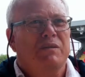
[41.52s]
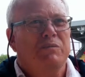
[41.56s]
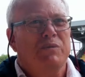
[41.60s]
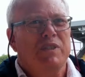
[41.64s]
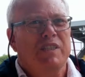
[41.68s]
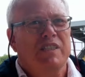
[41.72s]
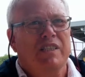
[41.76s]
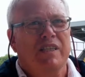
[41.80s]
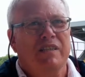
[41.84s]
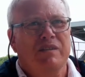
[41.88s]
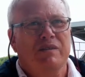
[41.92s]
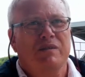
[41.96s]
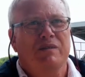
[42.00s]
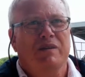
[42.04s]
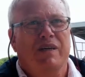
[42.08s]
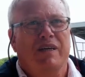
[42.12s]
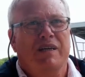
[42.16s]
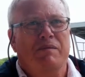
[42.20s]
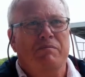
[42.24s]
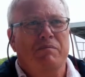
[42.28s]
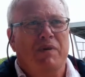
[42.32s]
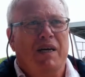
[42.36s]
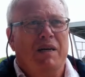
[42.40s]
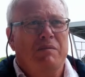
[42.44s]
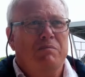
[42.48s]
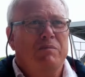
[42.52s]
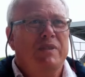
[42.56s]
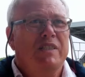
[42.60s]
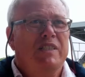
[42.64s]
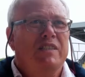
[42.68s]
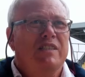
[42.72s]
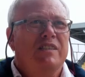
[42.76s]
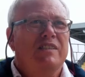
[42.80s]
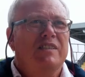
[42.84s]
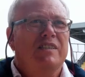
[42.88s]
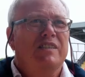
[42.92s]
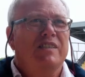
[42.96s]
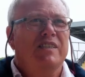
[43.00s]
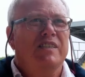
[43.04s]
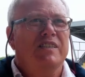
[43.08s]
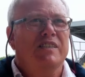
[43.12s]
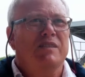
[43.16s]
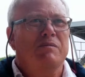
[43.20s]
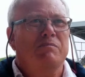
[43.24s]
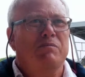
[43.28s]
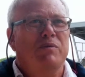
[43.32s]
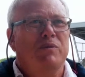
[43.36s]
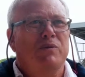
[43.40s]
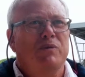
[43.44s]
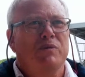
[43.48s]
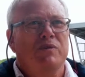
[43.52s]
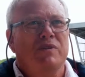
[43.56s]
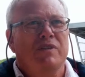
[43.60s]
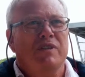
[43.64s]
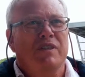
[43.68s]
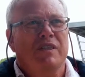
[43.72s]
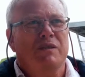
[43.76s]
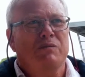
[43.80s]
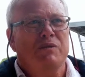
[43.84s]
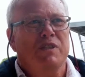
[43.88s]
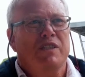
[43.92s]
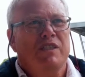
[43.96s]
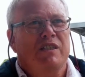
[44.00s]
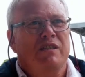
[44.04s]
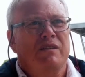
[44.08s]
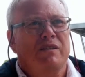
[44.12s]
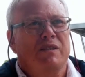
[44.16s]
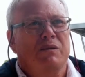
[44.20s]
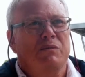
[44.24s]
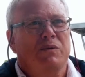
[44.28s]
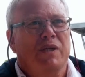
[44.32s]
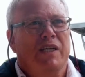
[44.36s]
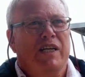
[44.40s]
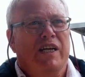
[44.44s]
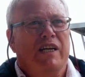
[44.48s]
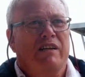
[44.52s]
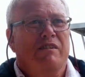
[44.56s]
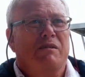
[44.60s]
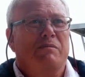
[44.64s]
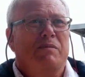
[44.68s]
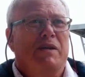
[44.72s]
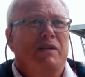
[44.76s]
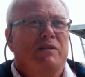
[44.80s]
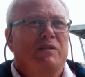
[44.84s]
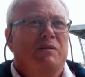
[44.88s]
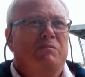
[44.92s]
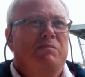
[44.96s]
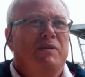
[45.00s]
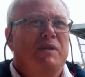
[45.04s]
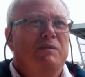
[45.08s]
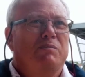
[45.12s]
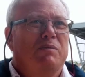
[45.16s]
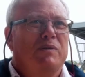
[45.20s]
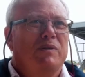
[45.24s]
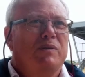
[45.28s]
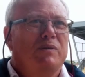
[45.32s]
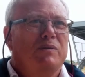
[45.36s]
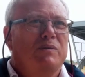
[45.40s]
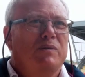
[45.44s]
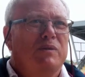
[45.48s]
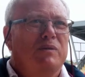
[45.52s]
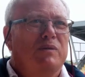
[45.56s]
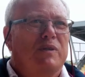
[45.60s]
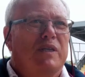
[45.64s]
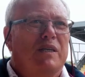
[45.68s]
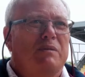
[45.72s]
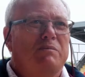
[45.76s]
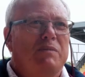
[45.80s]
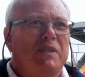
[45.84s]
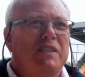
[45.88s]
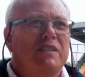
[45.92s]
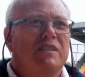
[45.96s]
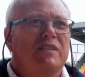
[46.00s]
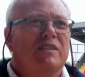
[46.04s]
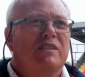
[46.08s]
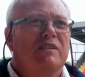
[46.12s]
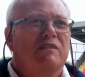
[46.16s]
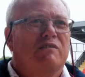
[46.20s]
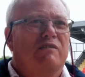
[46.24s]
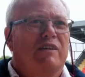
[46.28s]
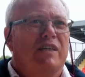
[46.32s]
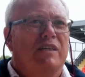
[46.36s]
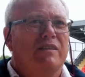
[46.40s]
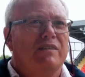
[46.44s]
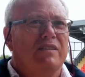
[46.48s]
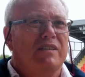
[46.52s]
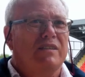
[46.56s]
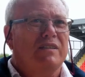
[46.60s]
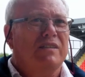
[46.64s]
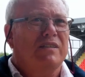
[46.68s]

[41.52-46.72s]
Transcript: that we show ambition, and it's important that we show that we care about the people who come into the ground.